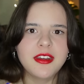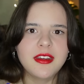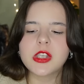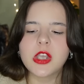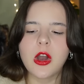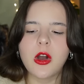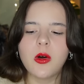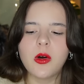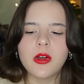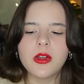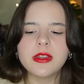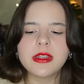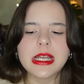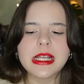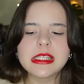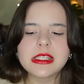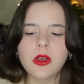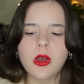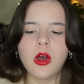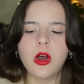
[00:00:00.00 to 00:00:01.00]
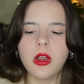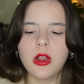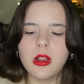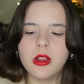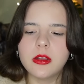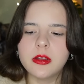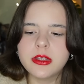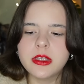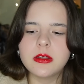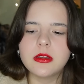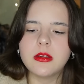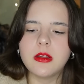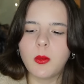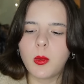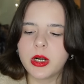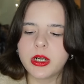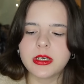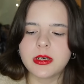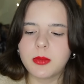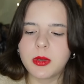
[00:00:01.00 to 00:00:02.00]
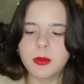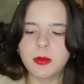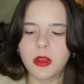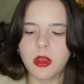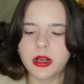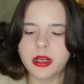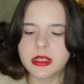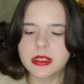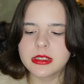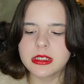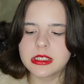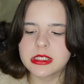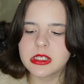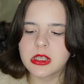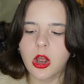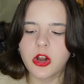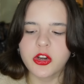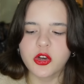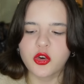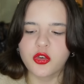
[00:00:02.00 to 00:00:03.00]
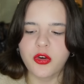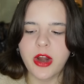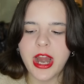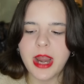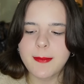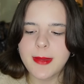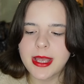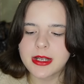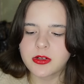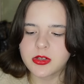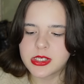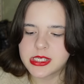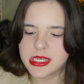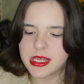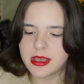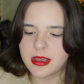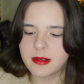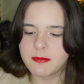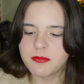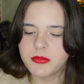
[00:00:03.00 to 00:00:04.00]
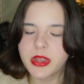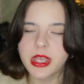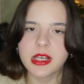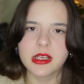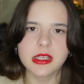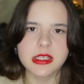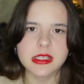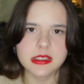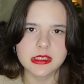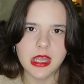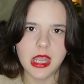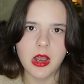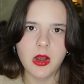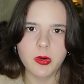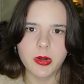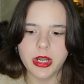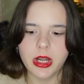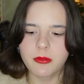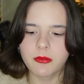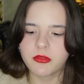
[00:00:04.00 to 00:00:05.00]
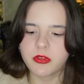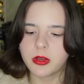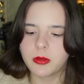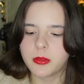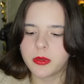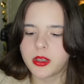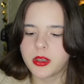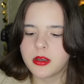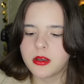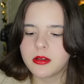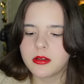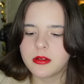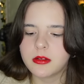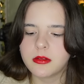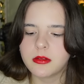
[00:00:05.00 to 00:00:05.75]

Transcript: So that's all what the people on the gram had to say, at least now that I'm filming.